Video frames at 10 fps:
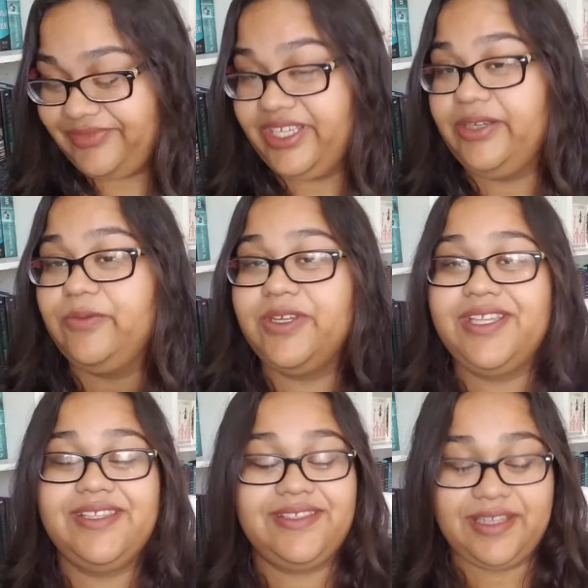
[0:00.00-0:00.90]
it
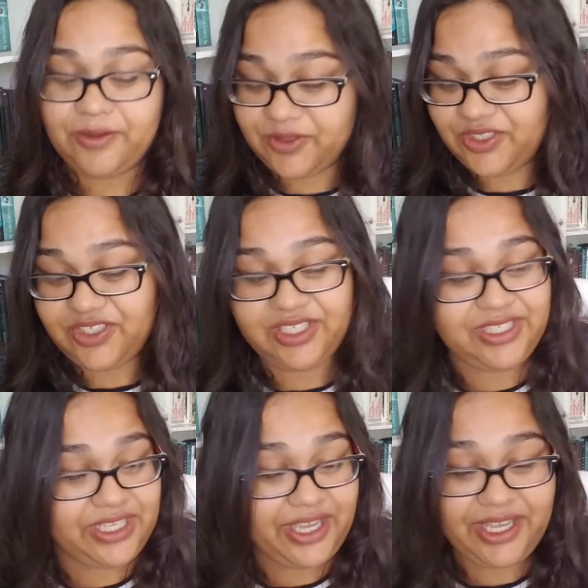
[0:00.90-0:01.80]
was
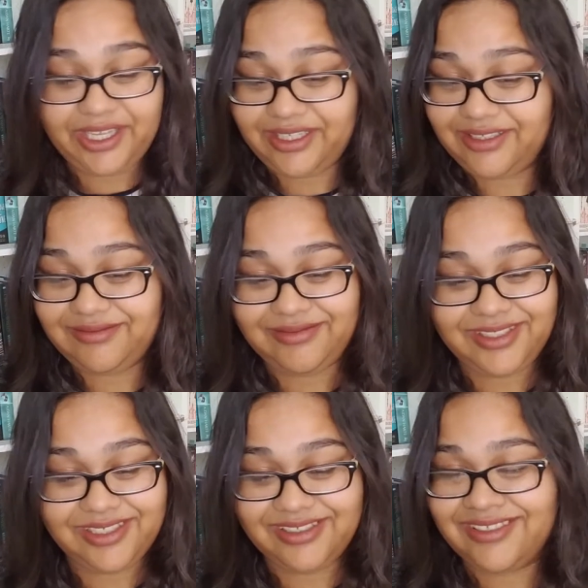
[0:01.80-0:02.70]
just not,
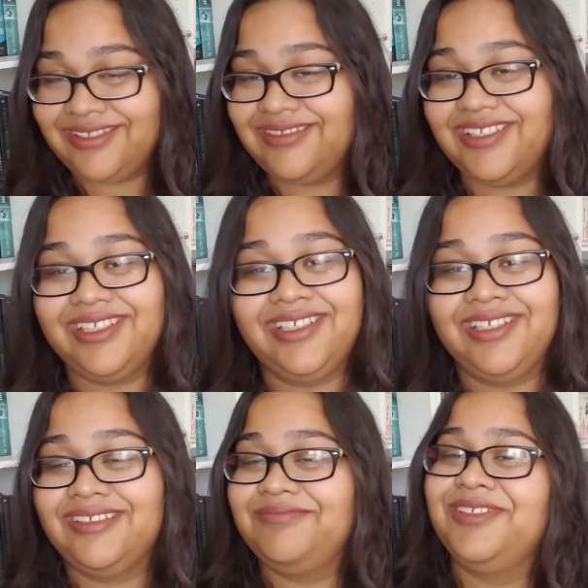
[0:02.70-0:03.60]

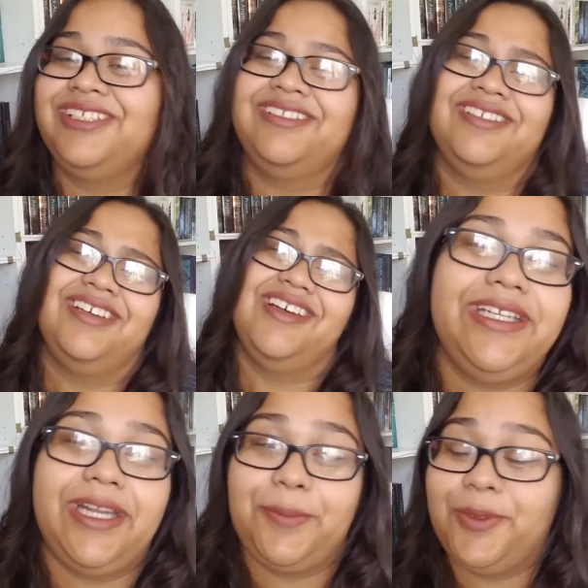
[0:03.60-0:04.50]
oh my
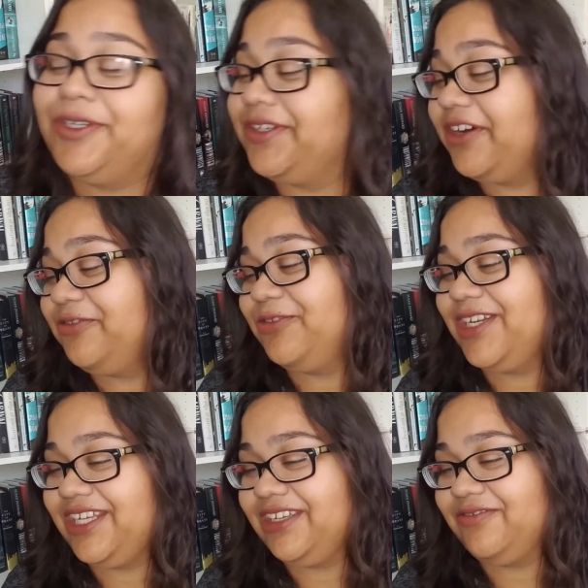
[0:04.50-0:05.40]
god. I put off
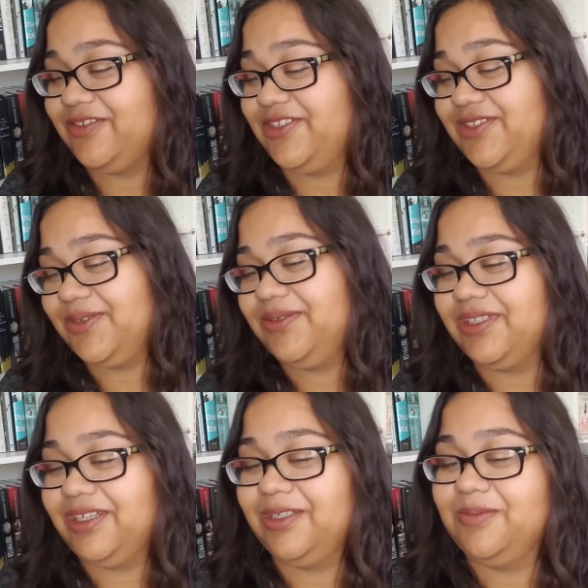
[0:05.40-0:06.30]
reading it for so
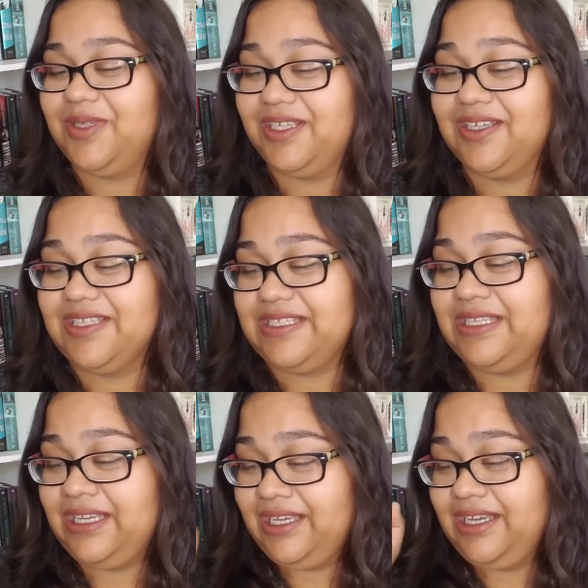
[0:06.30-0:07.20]
long because
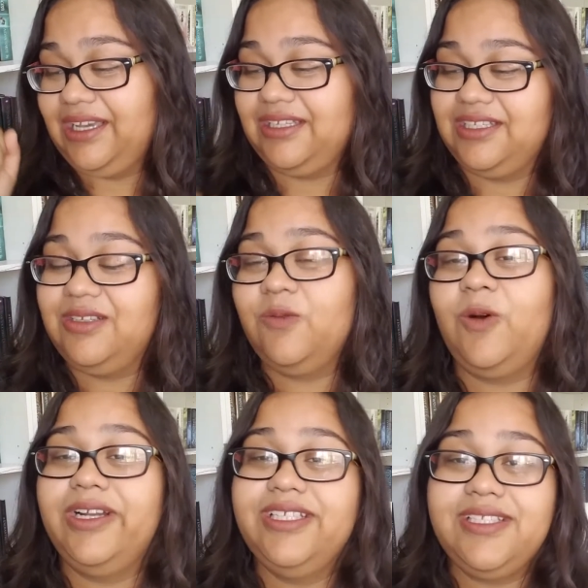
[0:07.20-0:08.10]
I didn't
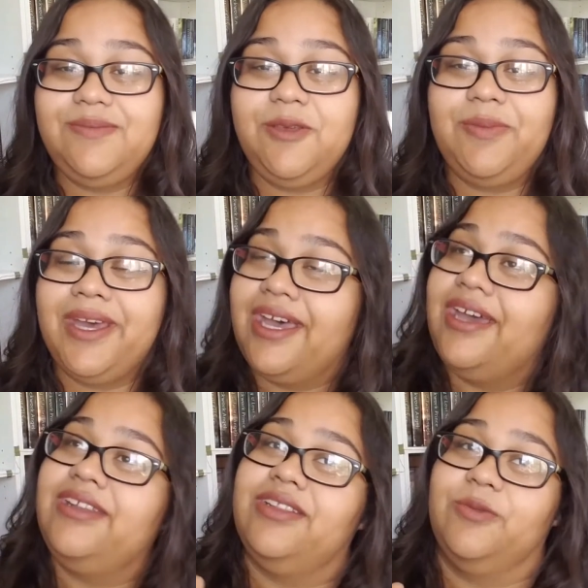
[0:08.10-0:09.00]
want it to be
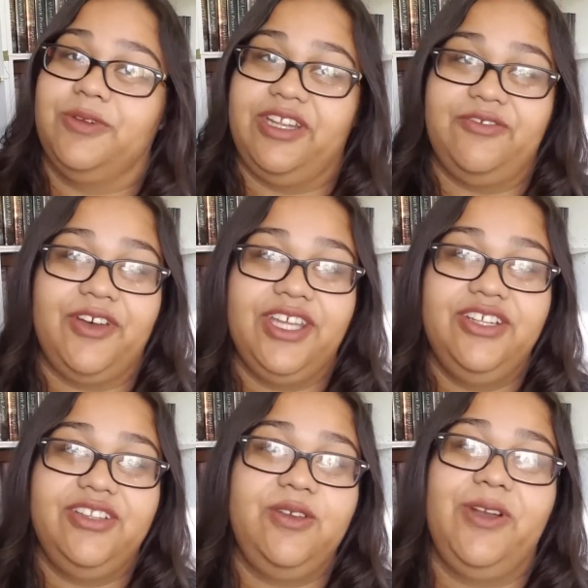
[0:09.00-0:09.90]
bad, and then when I
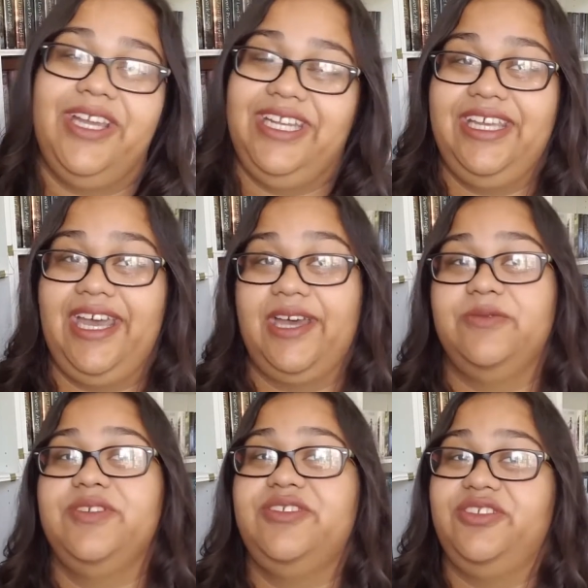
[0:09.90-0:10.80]
finally read I
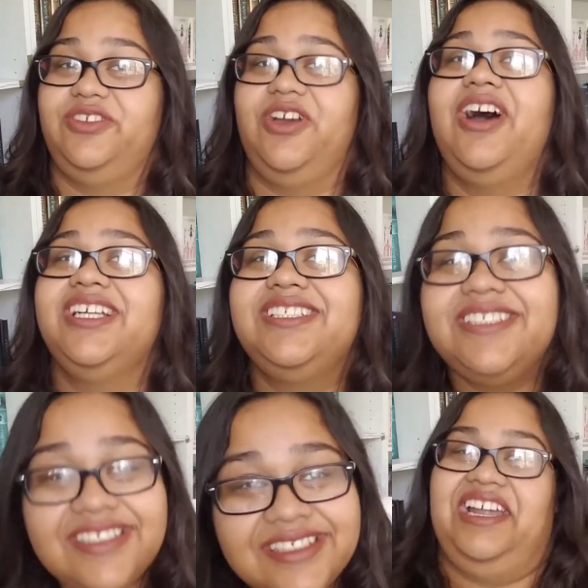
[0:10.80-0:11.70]
was
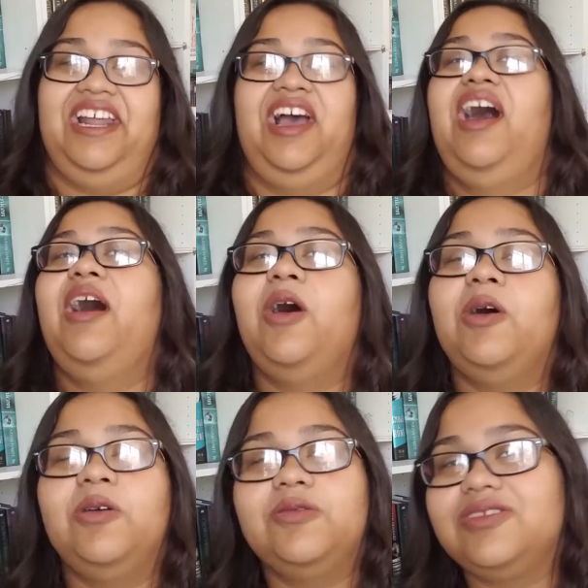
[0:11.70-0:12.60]
shocked
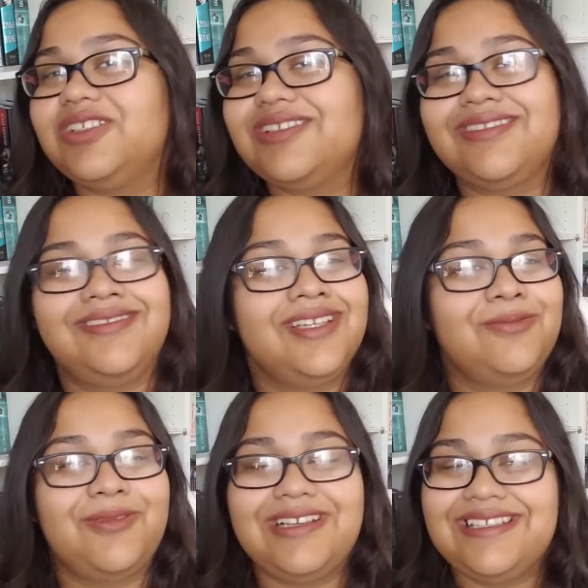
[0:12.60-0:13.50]
how it
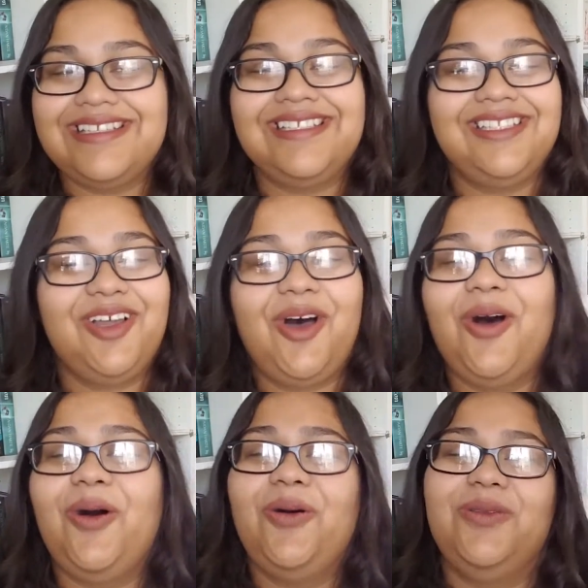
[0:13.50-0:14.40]
wasn't,
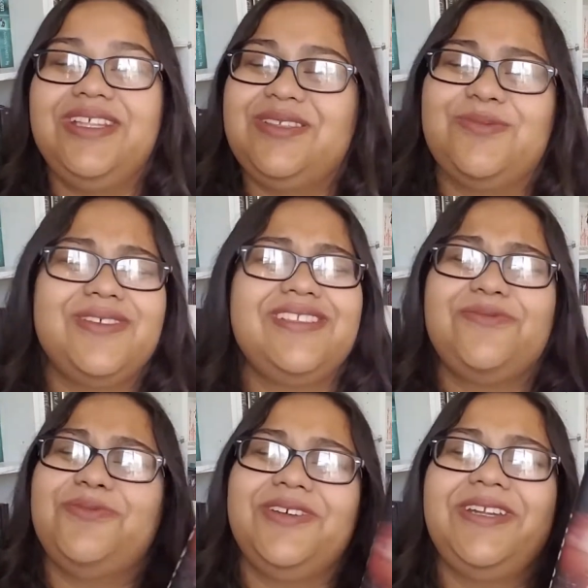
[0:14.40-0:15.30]
no, this
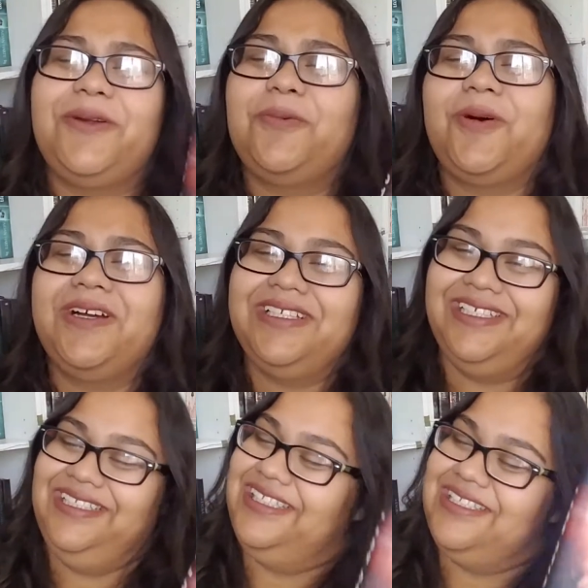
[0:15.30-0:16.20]
wasn't what I
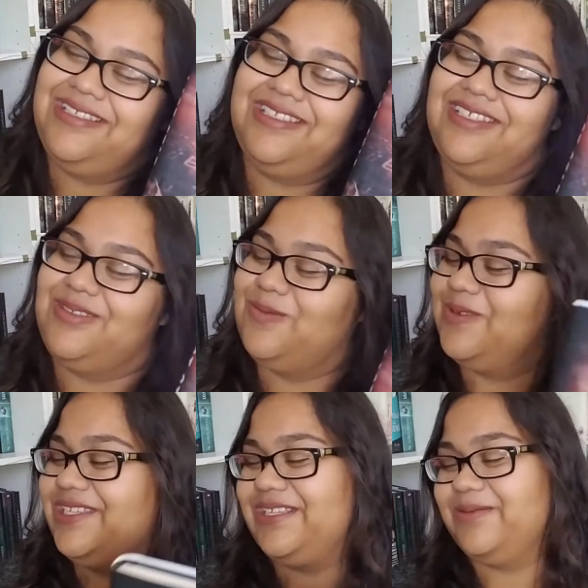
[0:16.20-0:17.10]
wanted. This just
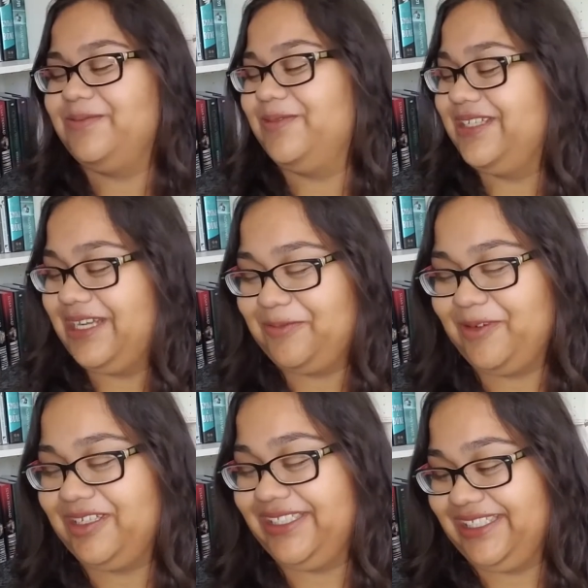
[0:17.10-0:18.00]
wasn't what I
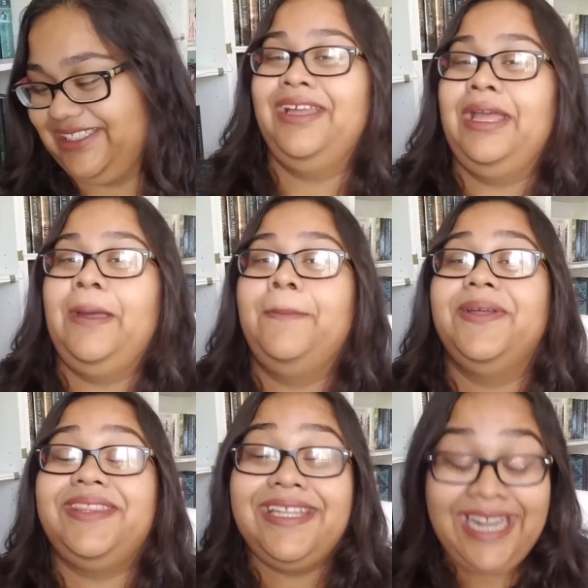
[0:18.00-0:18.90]
wanted.
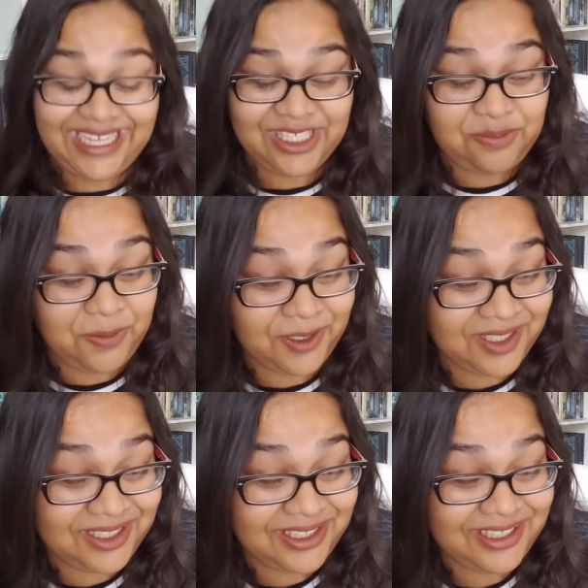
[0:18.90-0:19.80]
But the next
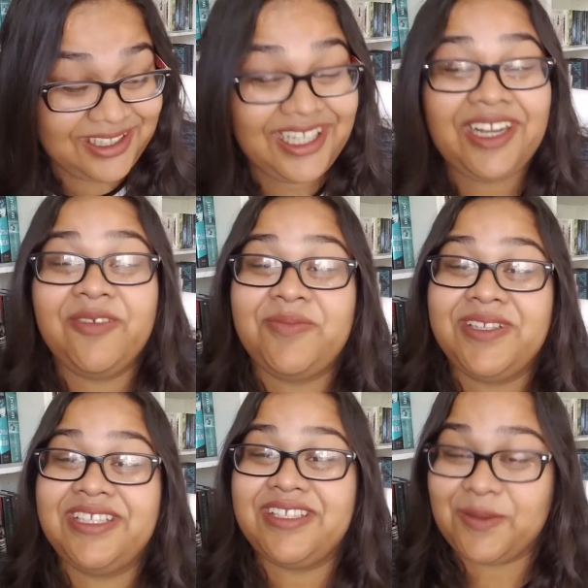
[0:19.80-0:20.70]
book that I've
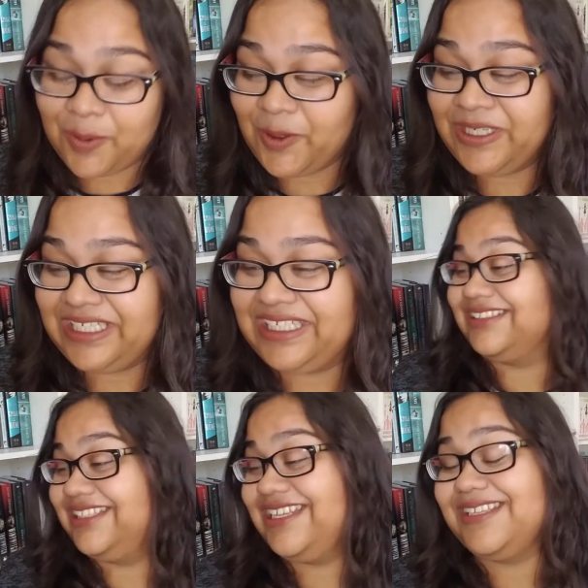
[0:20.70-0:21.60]
been disappointed
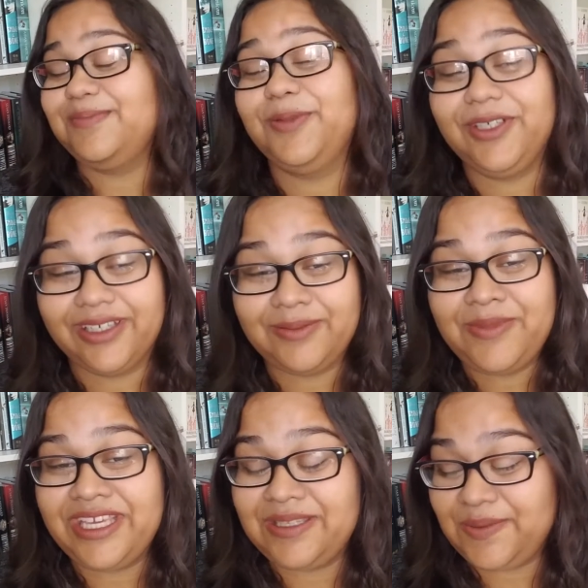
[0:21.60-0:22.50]
in, this book
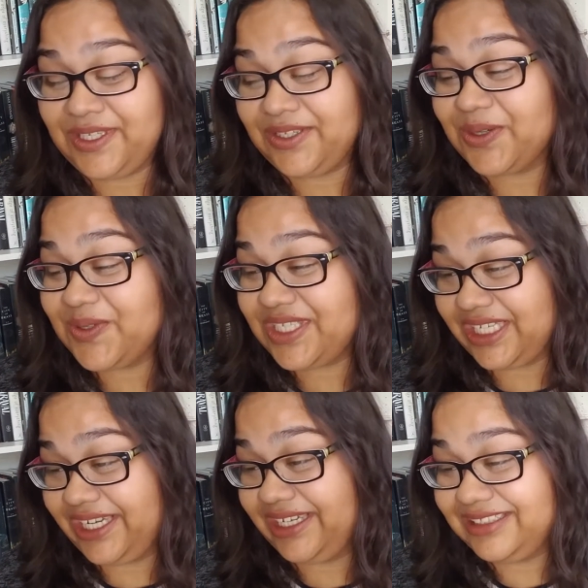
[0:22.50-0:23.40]
makes me so
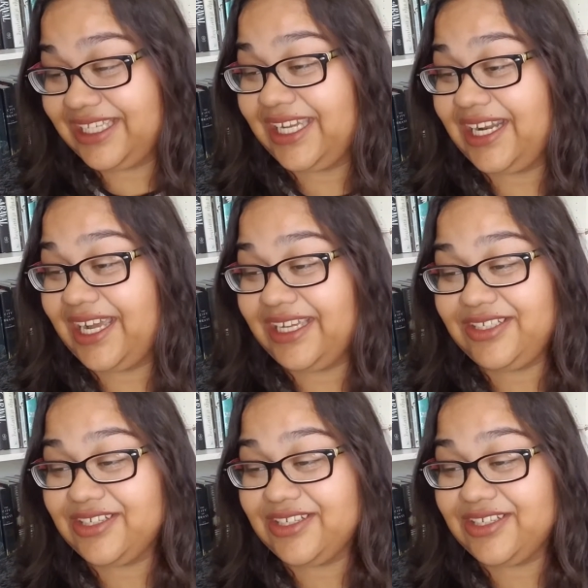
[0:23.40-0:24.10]
sad that